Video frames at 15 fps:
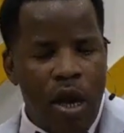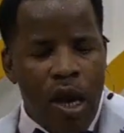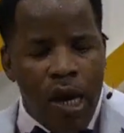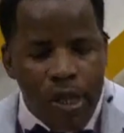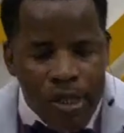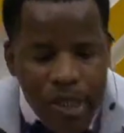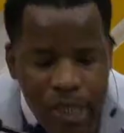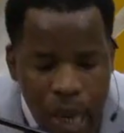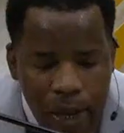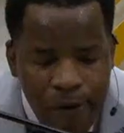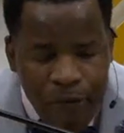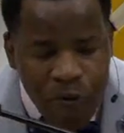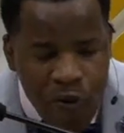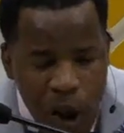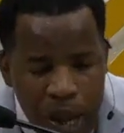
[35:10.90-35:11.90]
Instead
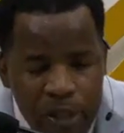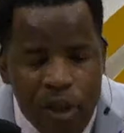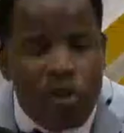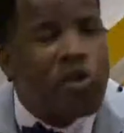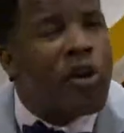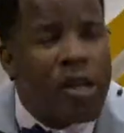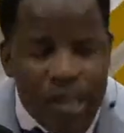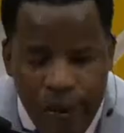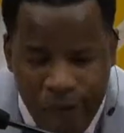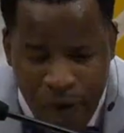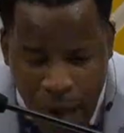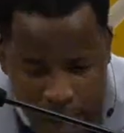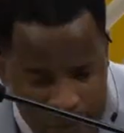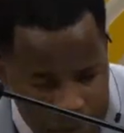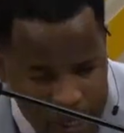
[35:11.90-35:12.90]
of trying to
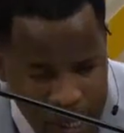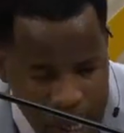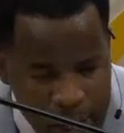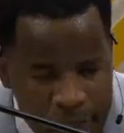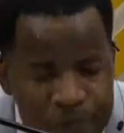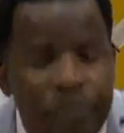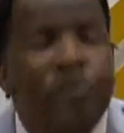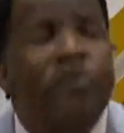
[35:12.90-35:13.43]
justify himself,